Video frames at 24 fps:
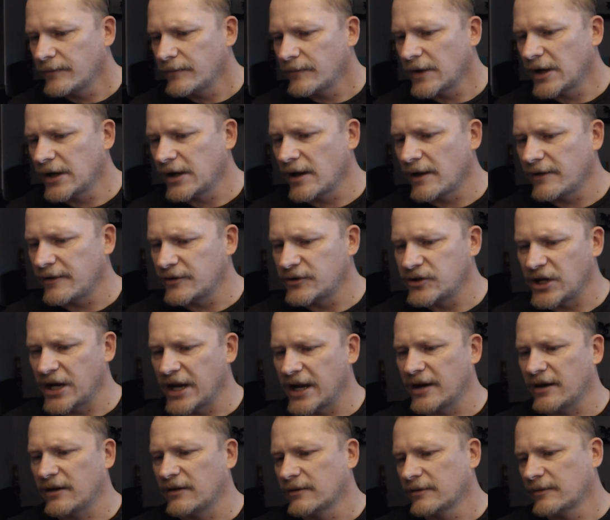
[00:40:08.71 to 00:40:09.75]
another
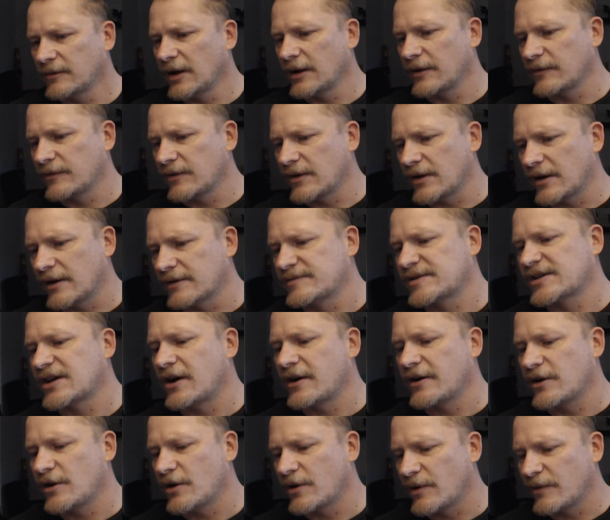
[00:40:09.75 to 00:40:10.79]
channel. I'm
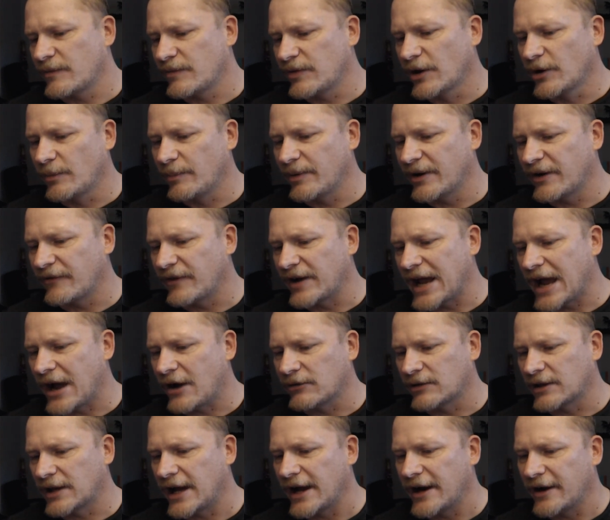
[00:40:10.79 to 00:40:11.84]
sorry, you're a little bit of an
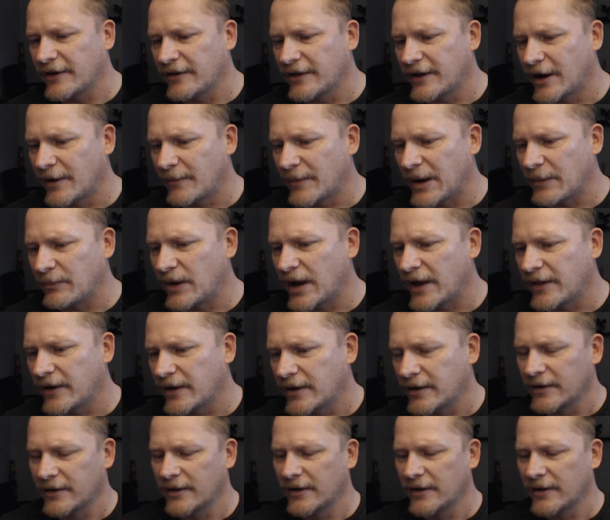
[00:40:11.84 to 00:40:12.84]
outlier there, my brother.